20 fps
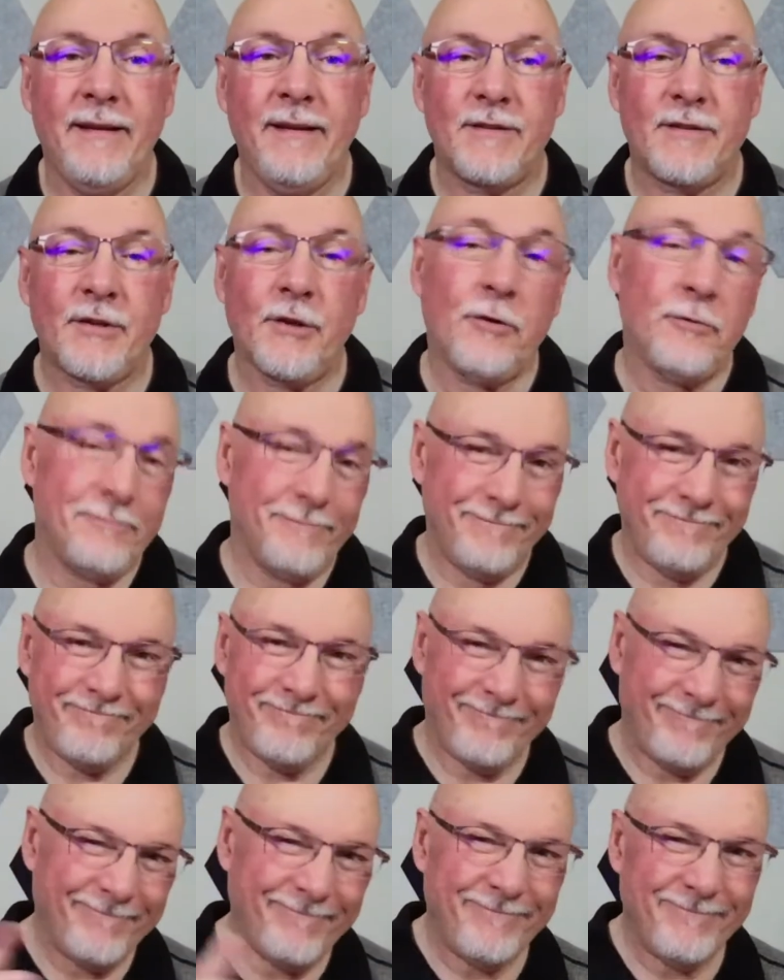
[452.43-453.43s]
So
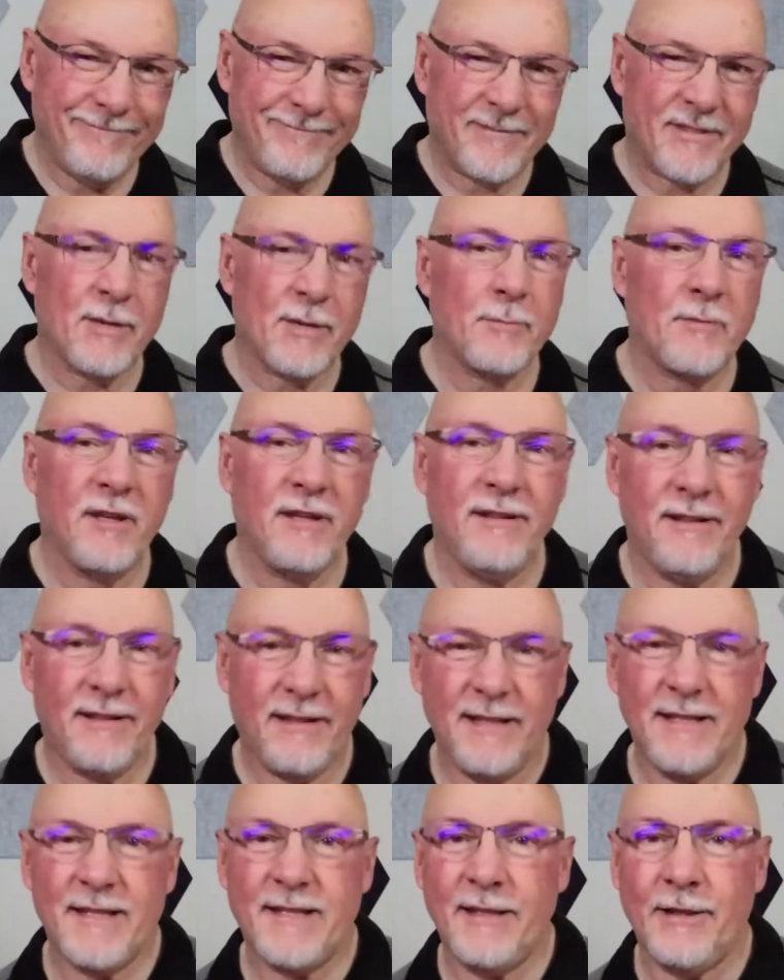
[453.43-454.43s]
something to
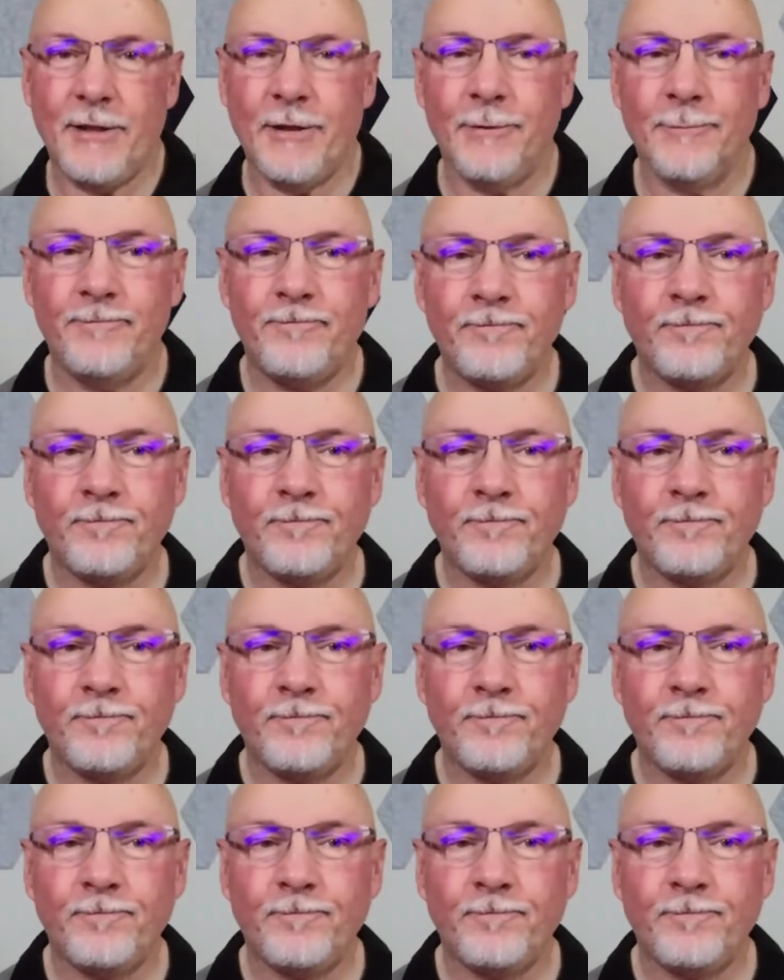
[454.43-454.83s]
consider.